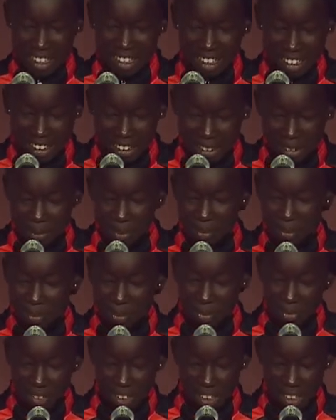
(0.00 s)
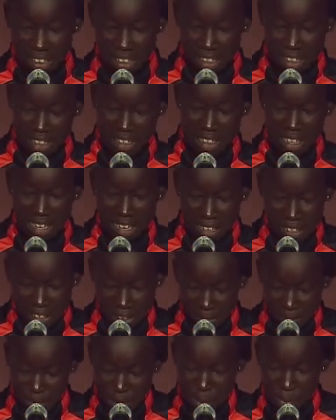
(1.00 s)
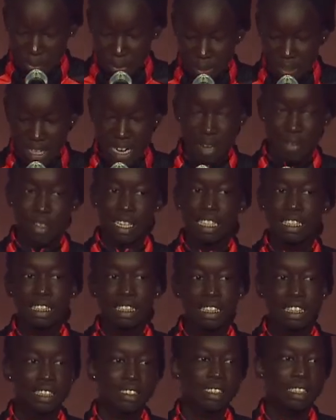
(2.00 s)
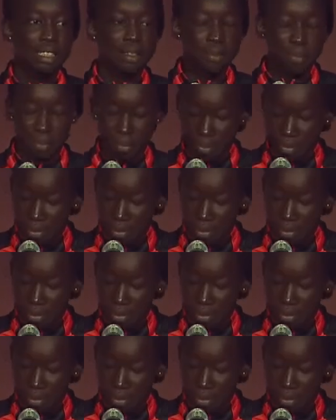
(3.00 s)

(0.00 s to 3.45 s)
And I can remember that race clearly.